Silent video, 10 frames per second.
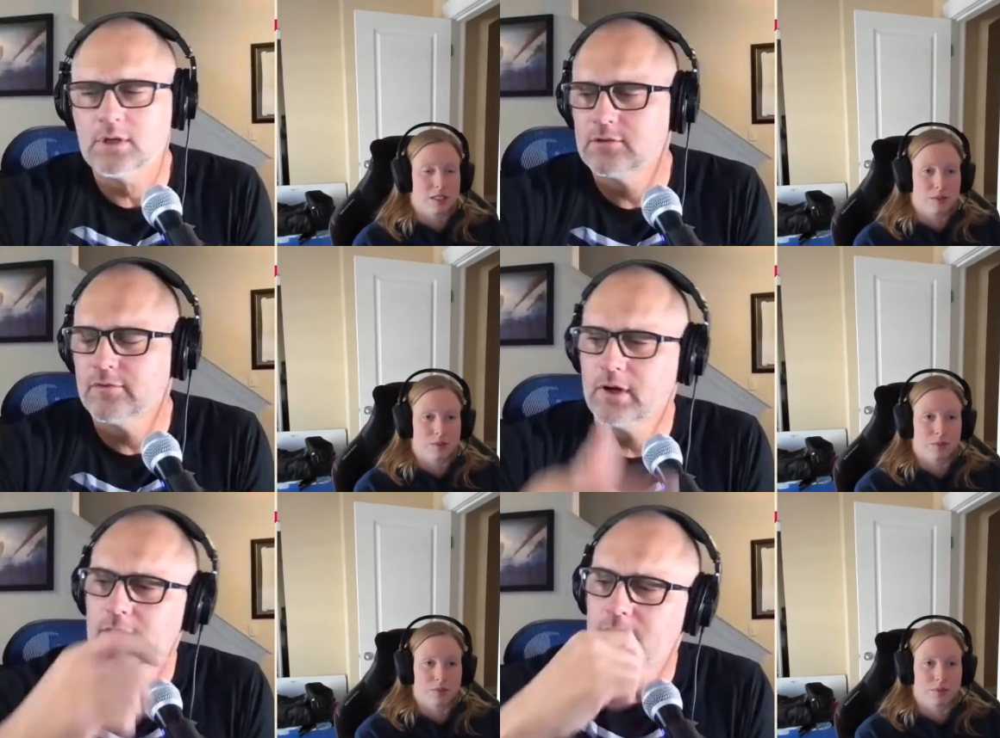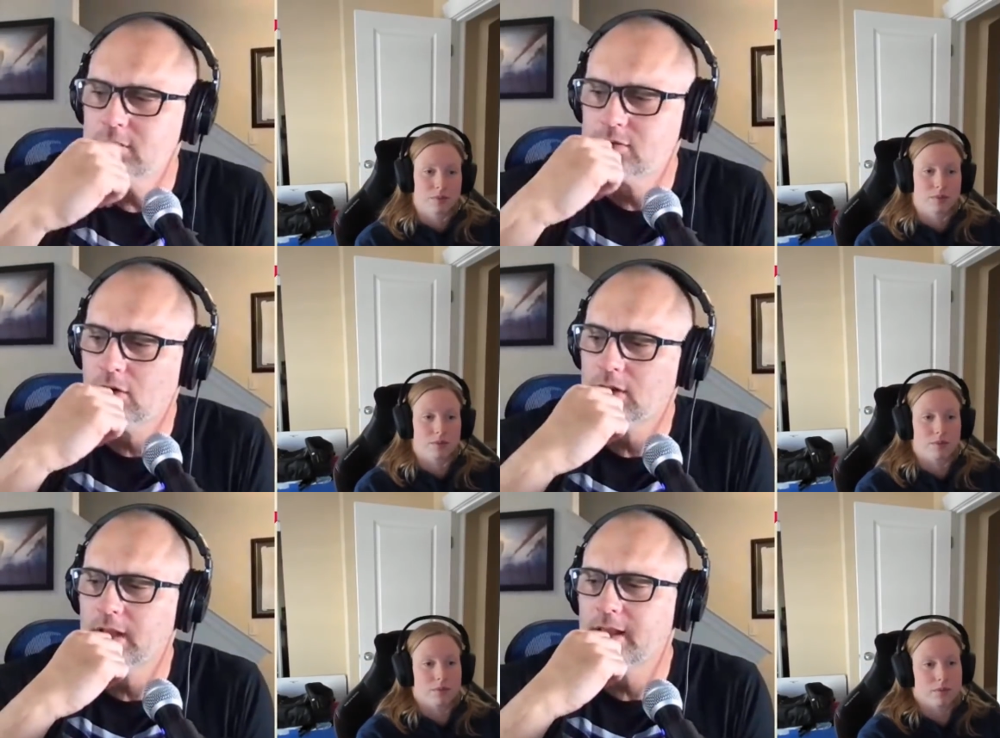Speaker 1: It's funny that you
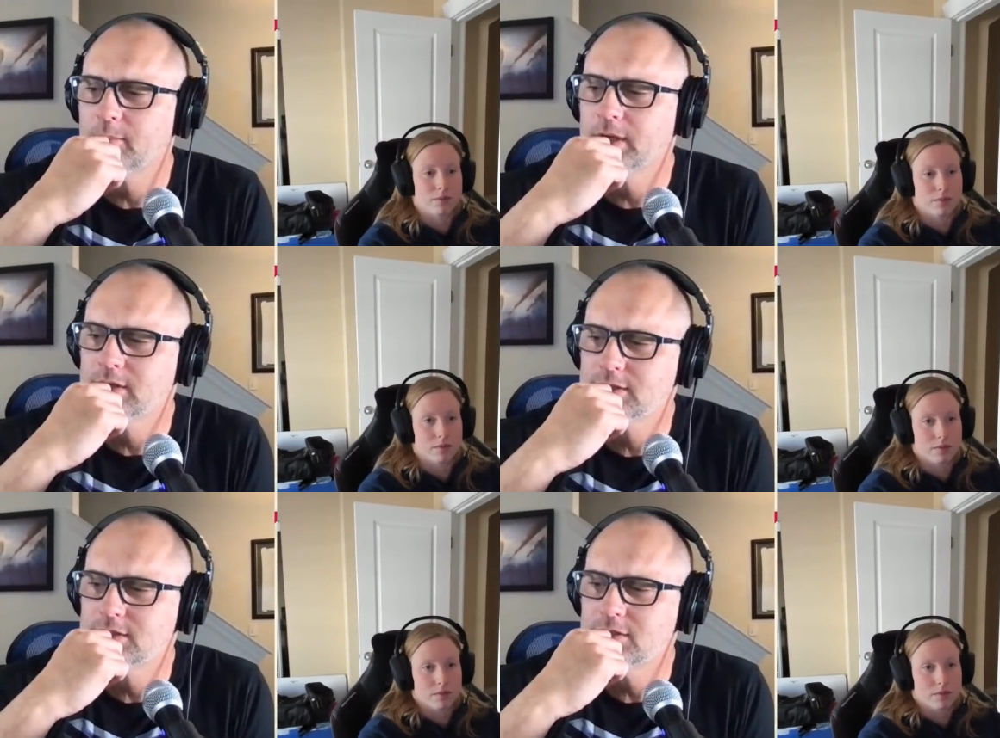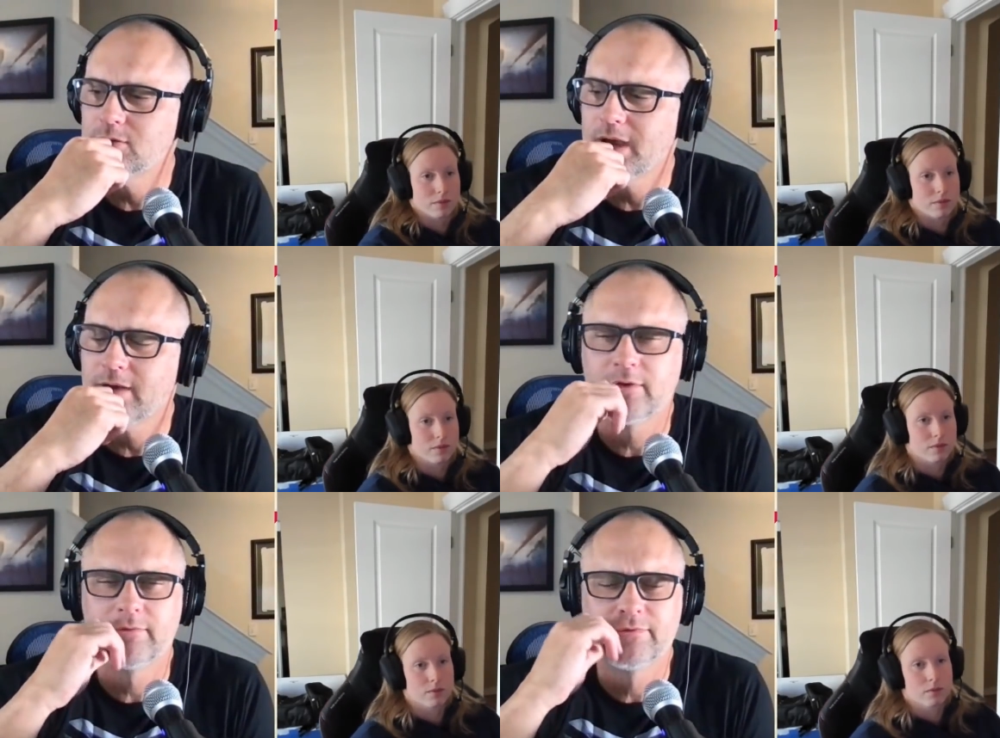talk like that because you have
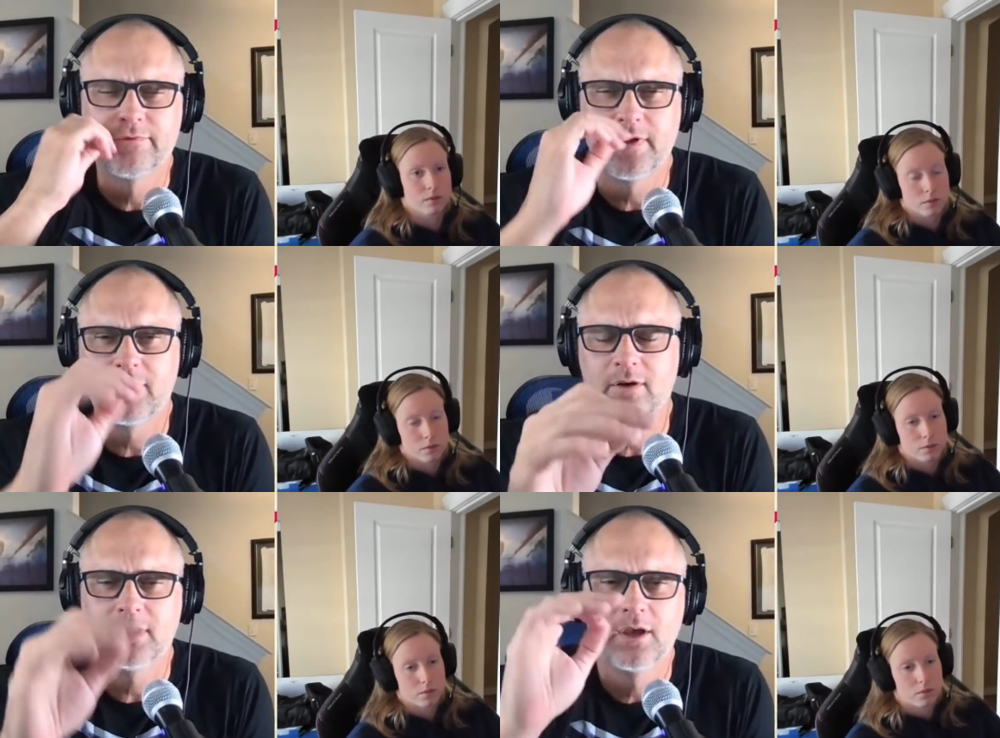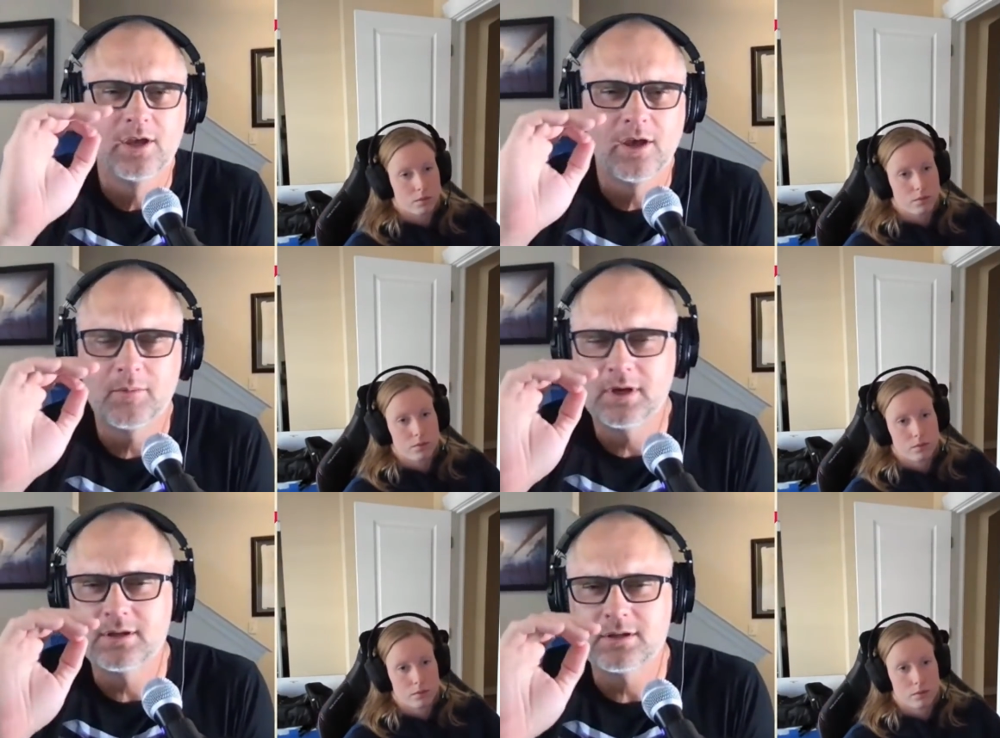a very, I
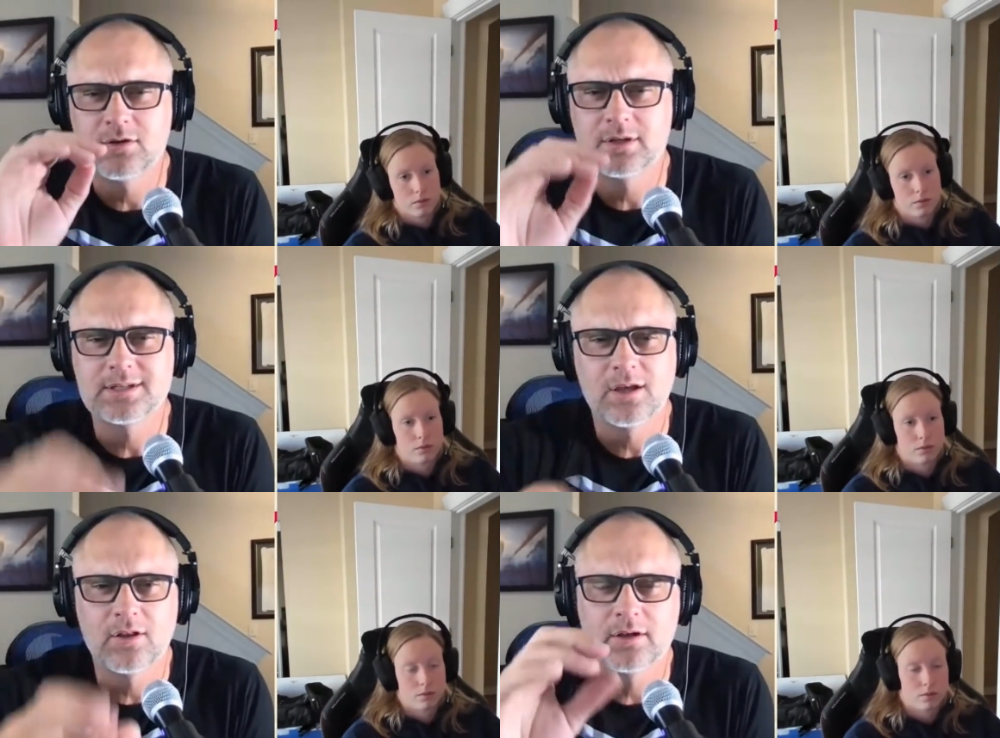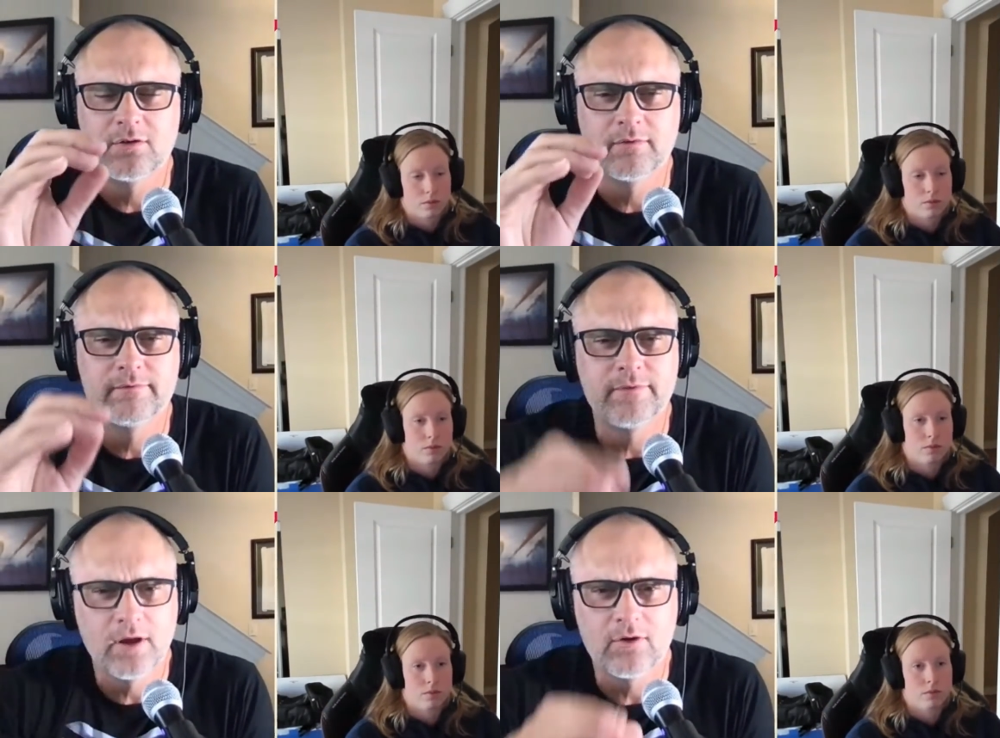mean, you can tell that you're
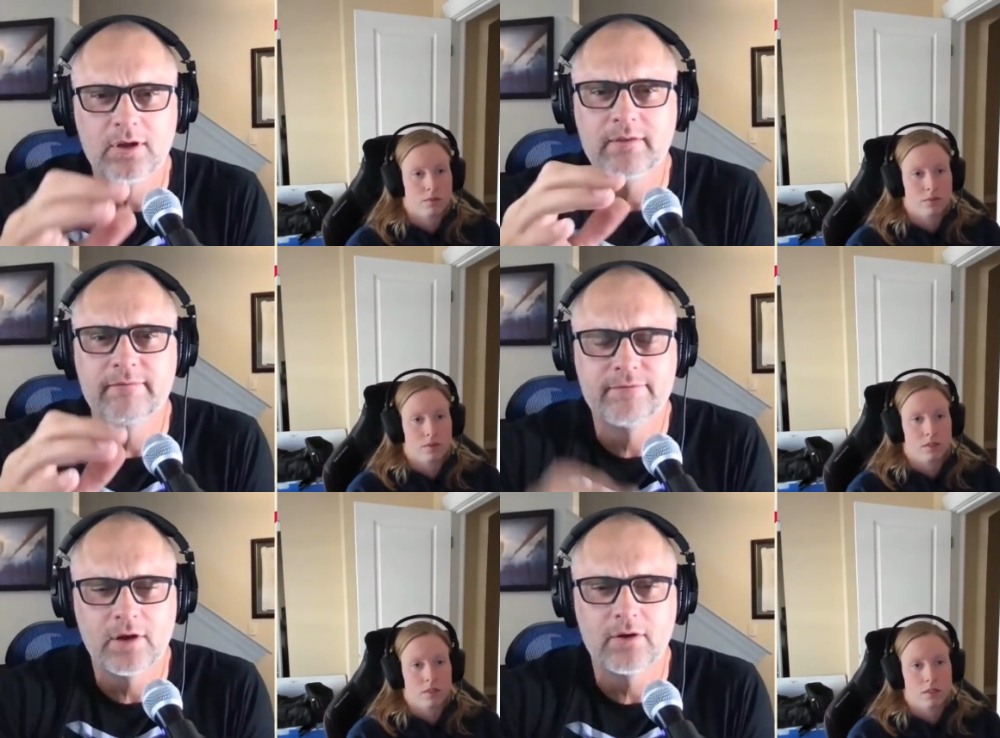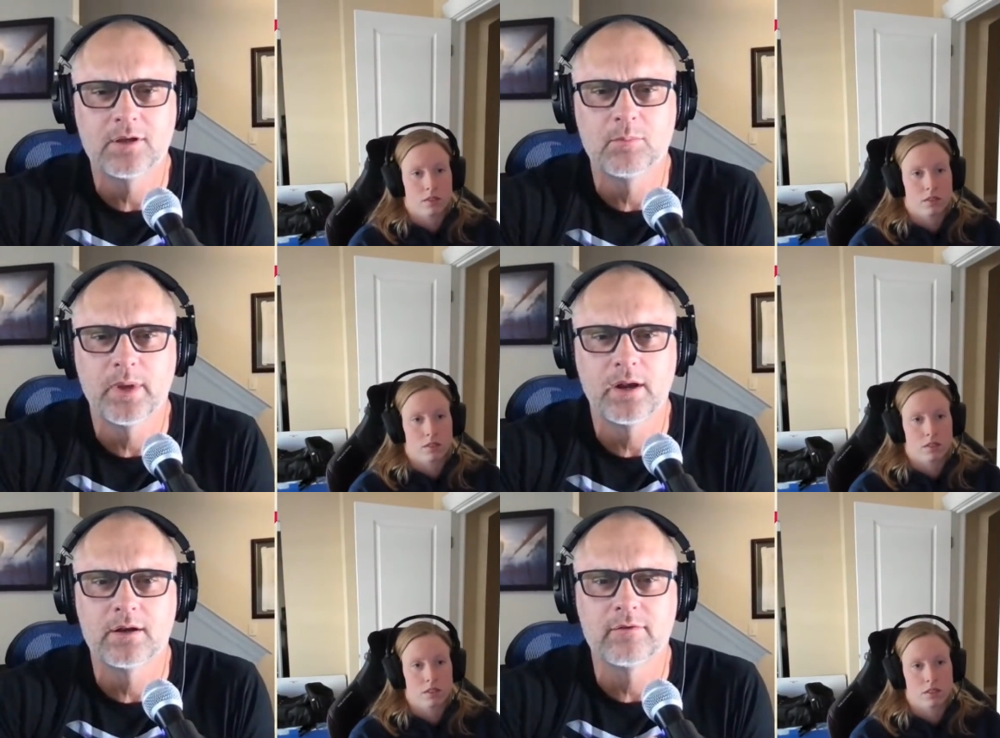very, very
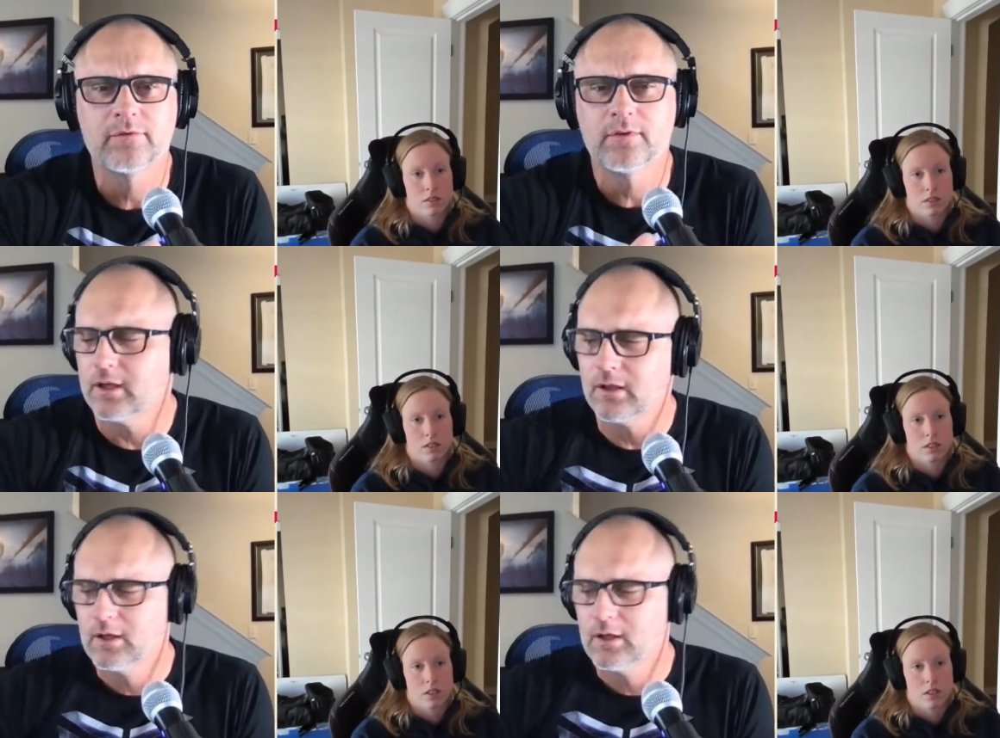competitive, like